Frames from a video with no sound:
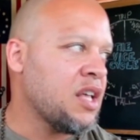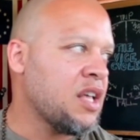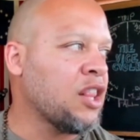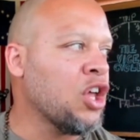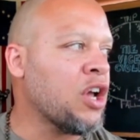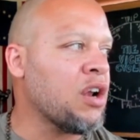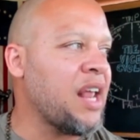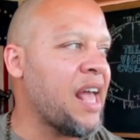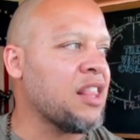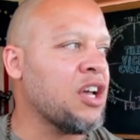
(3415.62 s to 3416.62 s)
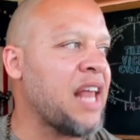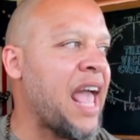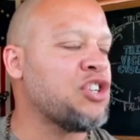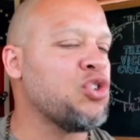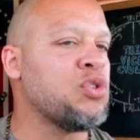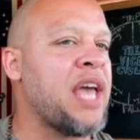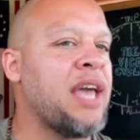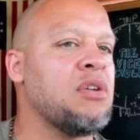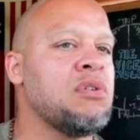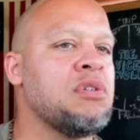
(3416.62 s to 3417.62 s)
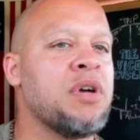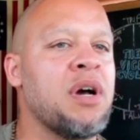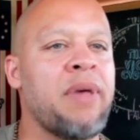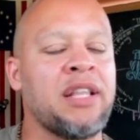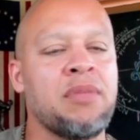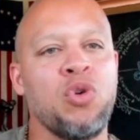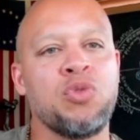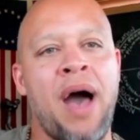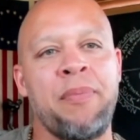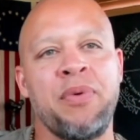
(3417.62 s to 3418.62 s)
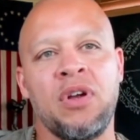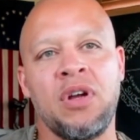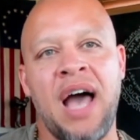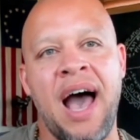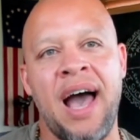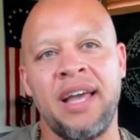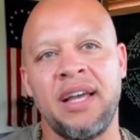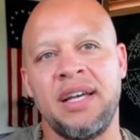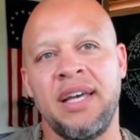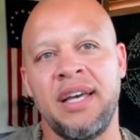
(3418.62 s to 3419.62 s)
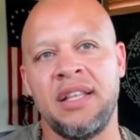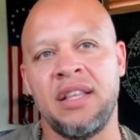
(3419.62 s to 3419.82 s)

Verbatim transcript: like look at look at Andrew Tate, who's become like the most popular guy in